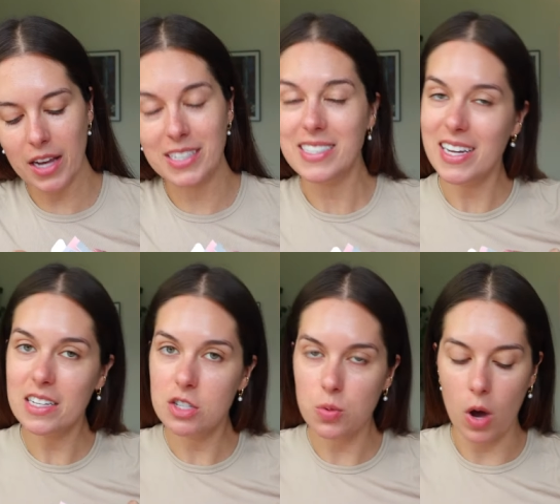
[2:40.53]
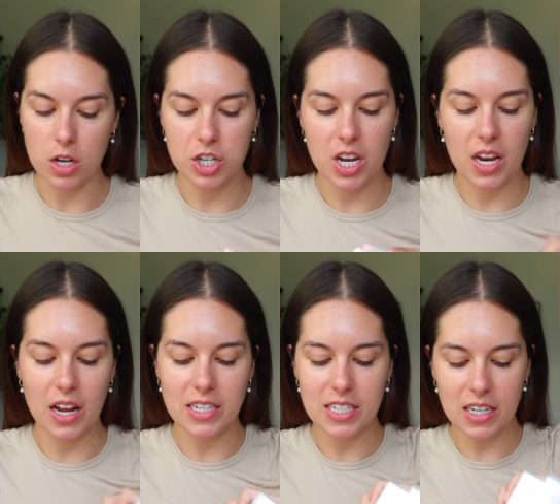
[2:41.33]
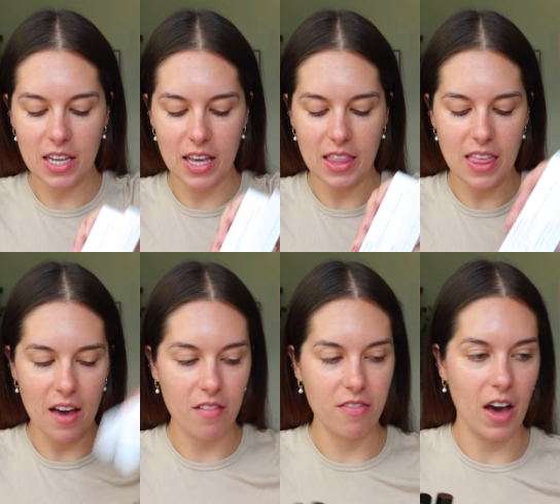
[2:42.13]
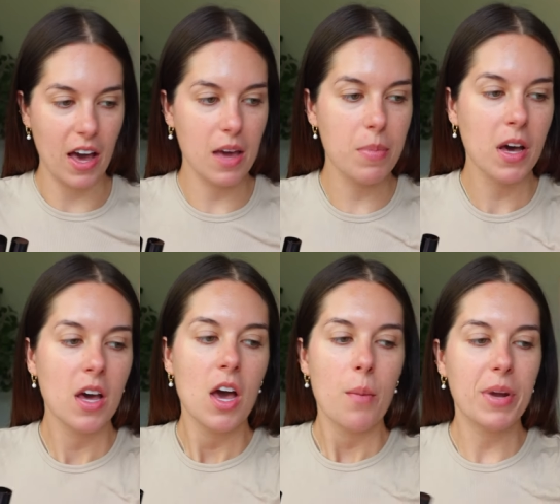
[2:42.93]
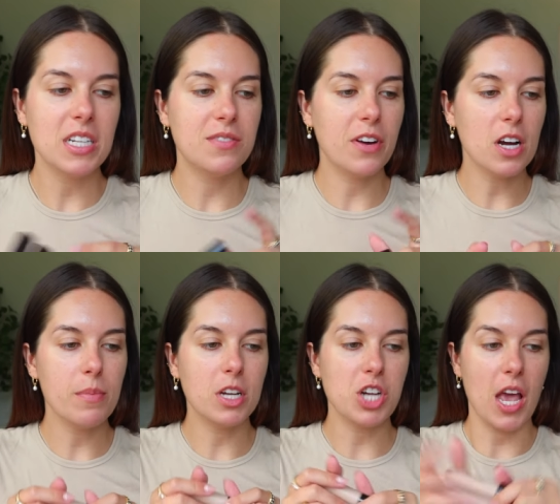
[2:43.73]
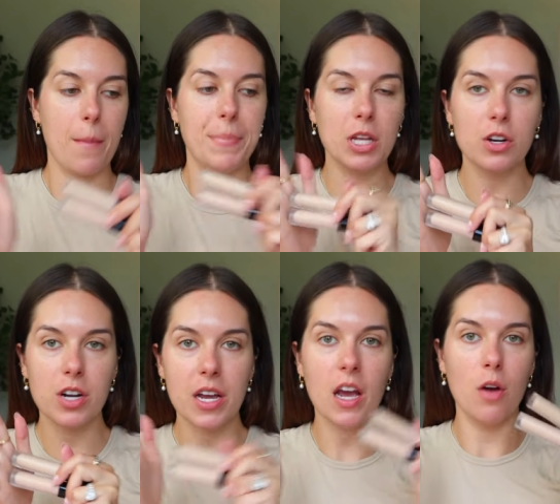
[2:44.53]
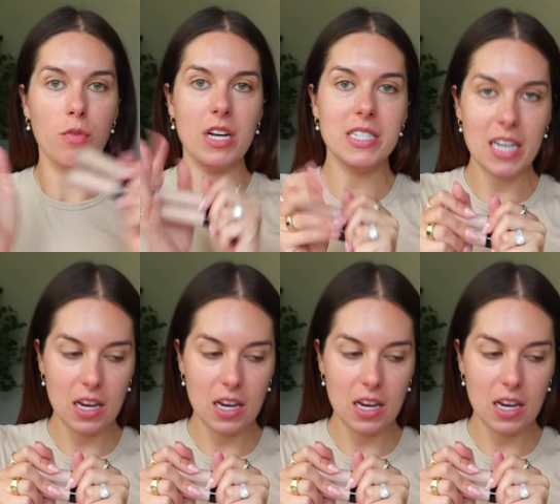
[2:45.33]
I did swatch it and I didn't get that vibe, but it's very much a blurring, erasing